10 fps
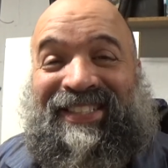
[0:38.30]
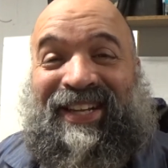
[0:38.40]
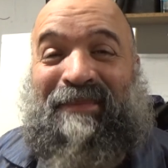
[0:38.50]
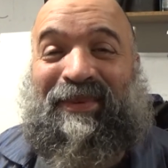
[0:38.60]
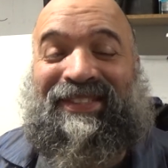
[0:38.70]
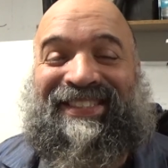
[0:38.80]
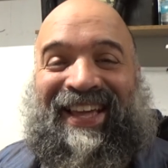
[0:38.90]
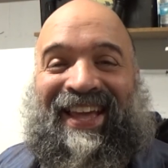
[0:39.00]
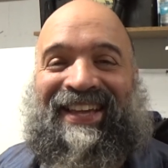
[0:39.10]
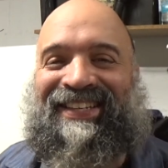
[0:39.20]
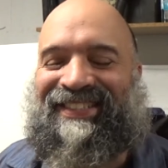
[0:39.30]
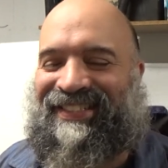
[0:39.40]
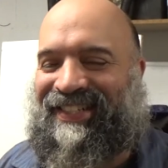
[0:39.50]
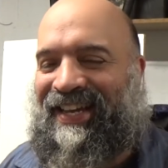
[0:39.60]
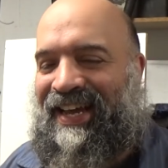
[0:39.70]
couple
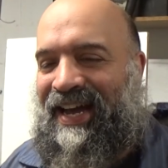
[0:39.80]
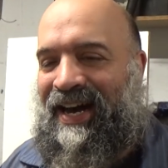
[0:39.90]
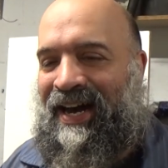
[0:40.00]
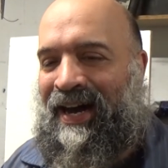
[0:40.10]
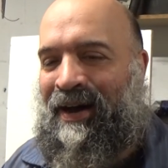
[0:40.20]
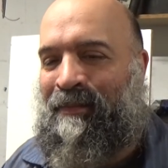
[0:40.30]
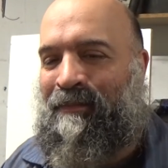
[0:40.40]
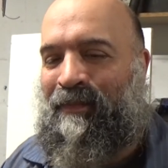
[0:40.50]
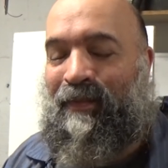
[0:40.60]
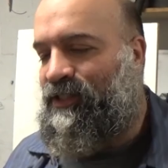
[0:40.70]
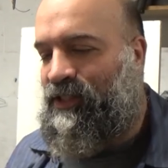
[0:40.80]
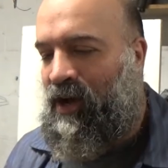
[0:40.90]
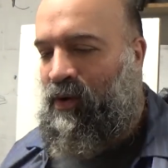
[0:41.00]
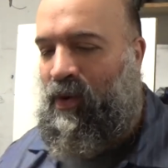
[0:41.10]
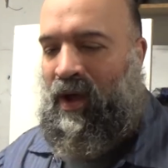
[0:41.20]
days.
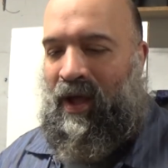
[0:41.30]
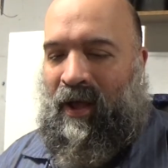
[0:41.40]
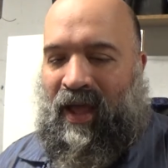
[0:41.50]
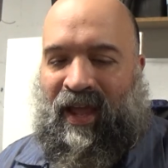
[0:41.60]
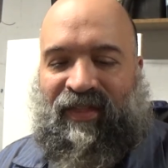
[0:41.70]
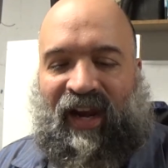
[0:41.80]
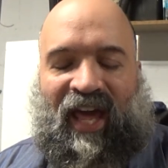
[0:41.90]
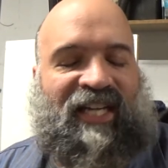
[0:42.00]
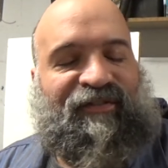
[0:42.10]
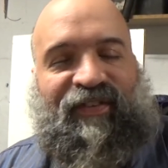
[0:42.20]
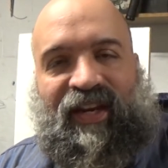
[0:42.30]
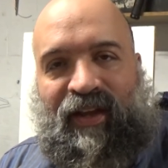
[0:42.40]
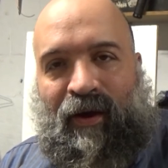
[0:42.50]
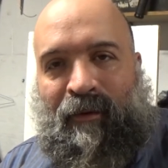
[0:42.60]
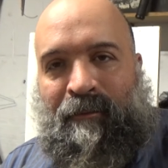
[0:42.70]
So in the last
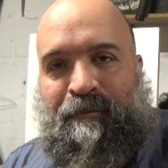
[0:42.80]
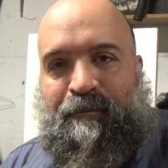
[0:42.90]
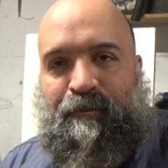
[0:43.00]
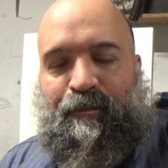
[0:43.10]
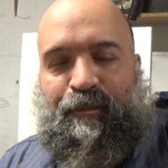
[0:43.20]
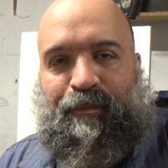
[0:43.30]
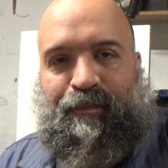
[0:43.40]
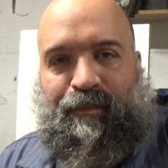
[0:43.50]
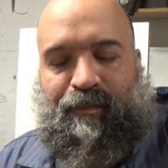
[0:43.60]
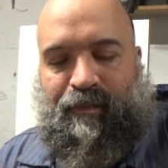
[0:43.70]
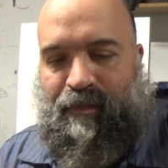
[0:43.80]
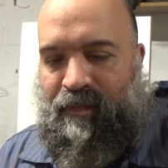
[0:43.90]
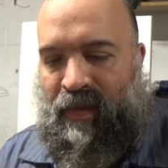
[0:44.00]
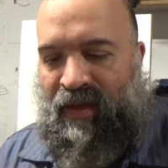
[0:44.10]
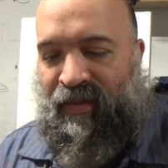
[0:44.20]
video
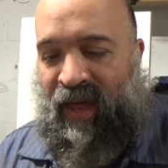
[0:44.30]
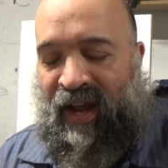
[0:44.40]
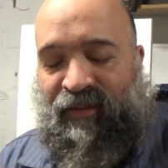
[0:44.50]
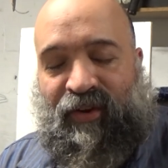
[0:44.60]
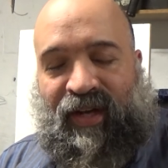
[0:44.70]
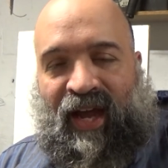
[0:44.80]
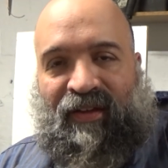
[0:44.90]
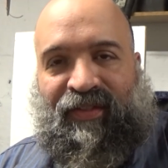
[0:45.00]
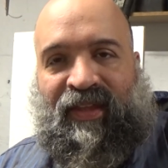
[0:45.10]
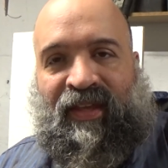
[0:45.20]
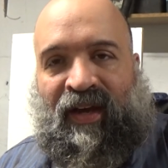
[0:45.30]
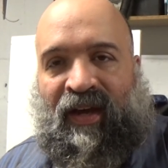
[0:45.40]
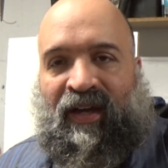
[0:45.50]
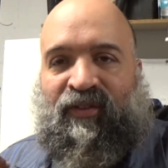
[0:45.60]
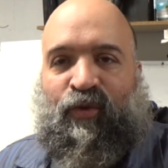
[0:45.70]
that I took out the
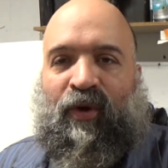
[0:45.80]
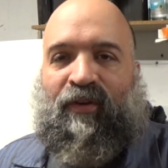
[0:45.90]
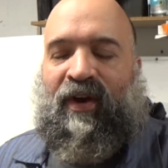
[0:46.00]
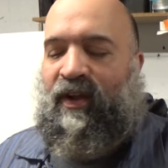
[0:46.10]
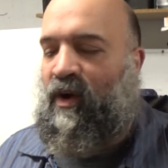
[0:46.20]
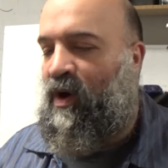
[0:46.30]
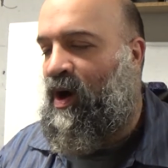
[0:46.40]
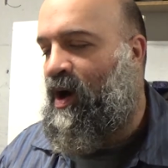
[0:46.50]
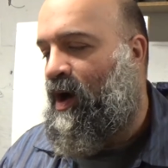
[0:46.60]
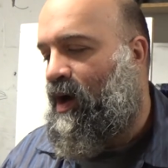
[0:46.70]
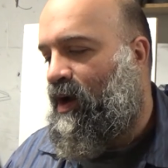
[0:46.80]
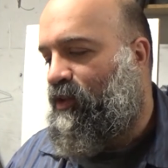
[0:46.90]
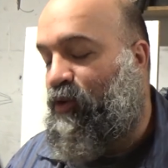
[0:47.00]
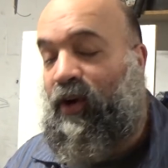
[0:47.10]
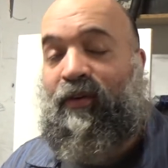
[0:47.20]
toy grade
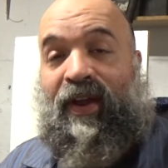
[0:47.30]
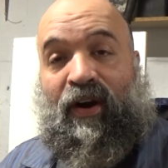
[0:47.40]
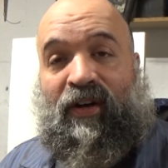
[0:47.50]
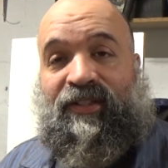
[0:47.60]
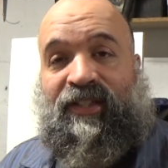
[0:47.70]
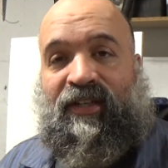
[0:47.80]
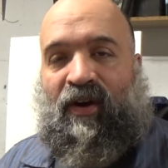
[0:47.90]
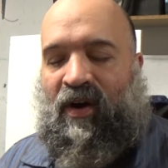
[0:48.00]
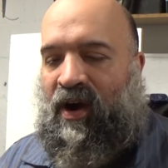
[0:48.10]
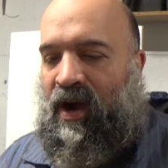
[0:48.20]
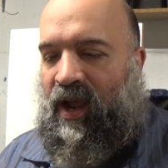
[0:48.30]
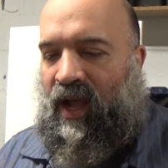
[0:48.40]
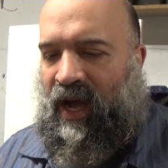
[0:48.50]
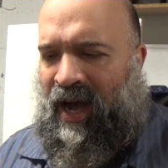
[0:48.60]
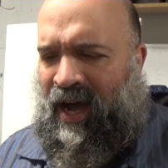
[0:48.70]
RC car,
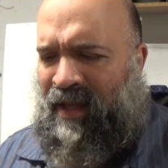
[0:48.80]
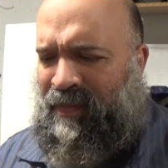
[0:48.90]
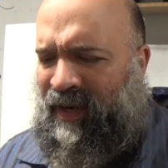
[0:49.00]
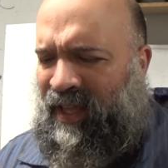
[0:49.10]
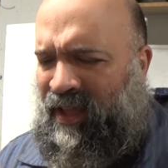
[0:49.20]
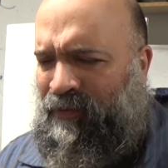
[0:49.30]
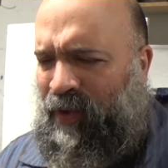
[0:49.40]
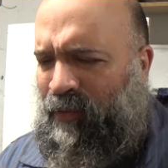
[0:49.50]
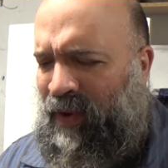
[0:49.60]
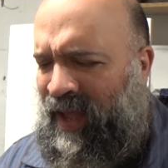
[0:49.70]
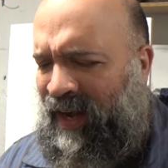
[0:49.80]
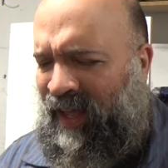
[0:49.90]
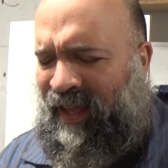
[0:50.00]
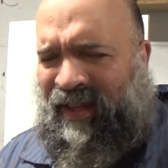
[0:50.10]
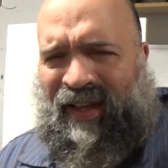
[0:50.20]
I believe we ran
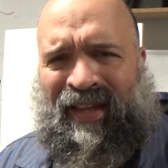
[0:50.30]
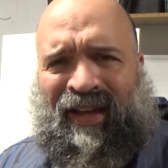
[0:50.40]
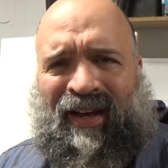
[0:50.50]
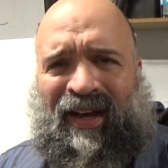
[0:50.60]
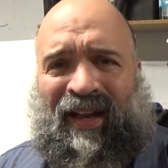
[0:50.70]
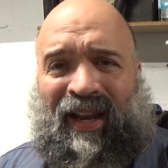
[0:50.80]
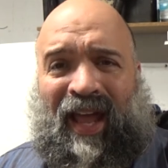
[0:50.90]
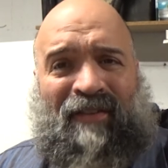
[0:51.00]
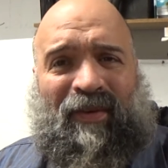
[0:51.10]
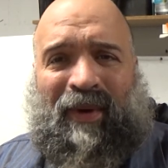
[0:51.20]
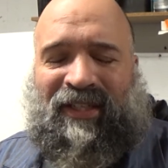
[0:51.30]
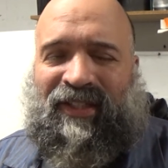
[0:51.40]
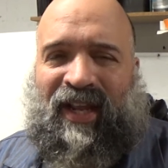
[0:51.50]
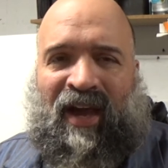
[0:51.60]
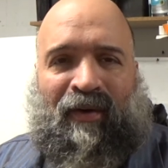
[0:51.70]
like a 11 miles
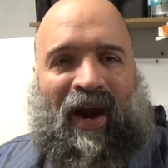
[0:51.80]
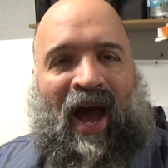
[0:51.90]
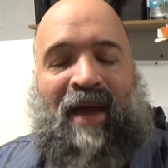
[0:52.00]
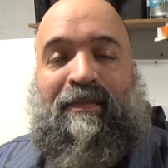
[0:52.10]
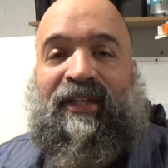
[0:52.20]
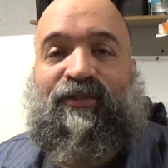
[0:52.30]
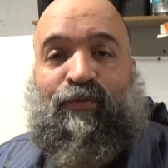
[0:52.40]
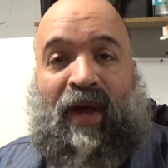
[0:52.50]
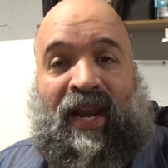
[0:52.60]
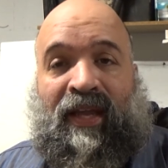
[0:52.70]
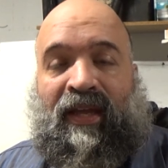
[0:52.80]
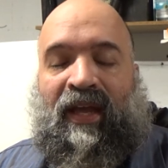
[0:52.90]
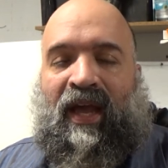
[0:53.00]
an hour. I misread it.